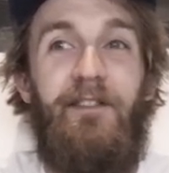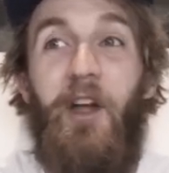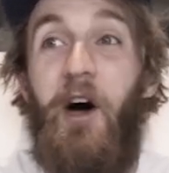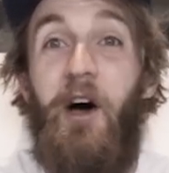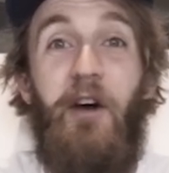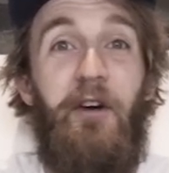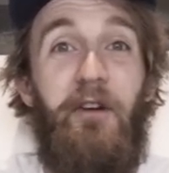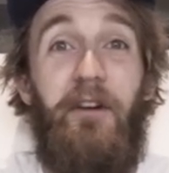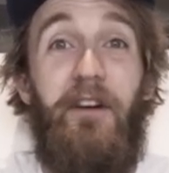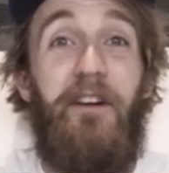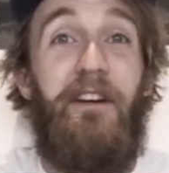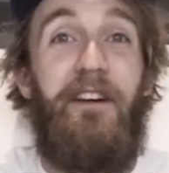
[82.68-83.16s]

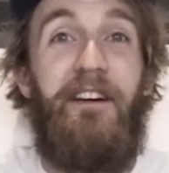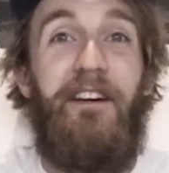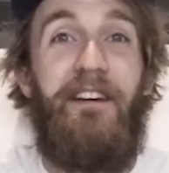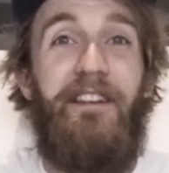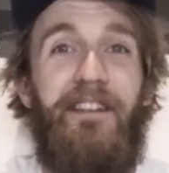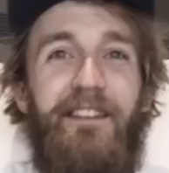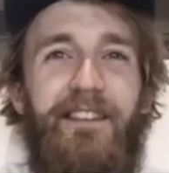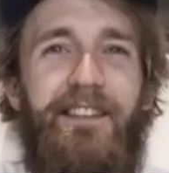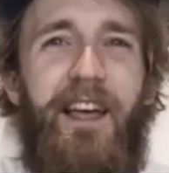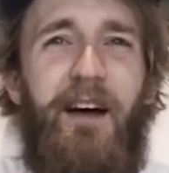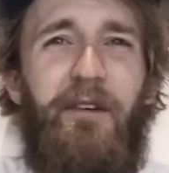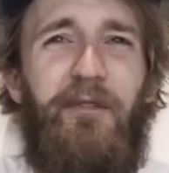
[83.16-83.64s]
No.
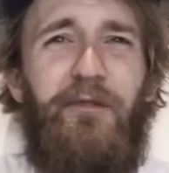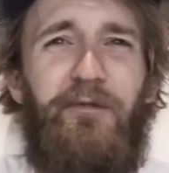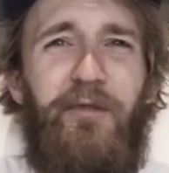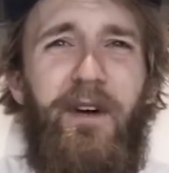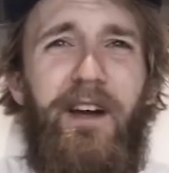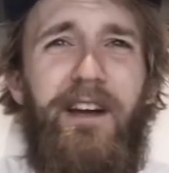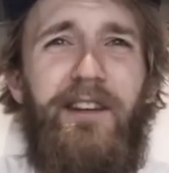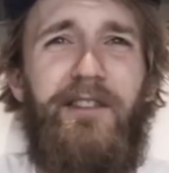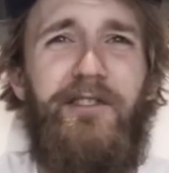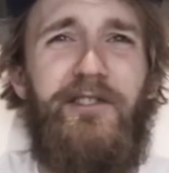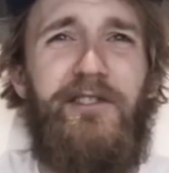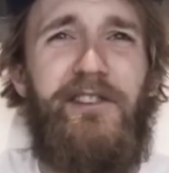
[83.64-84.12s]
Sounds
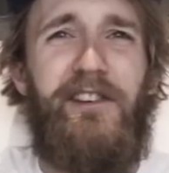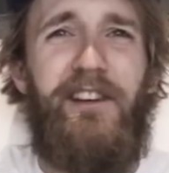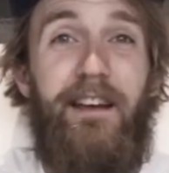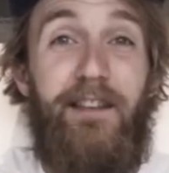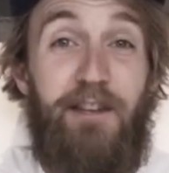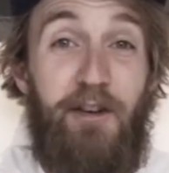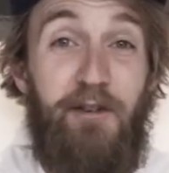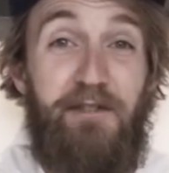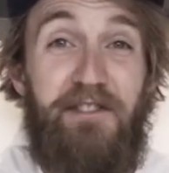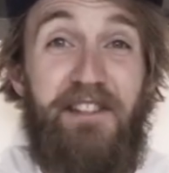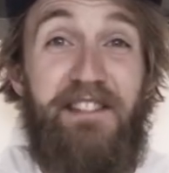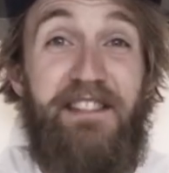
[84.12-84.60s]
strange.
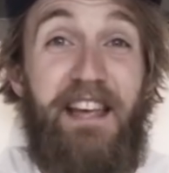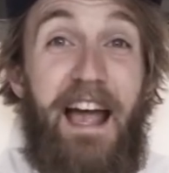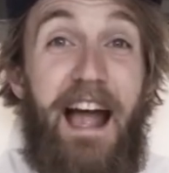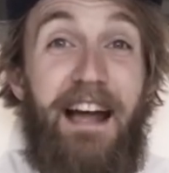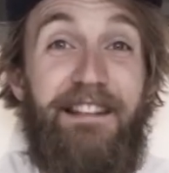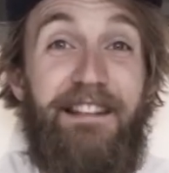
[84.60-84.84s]
It used to say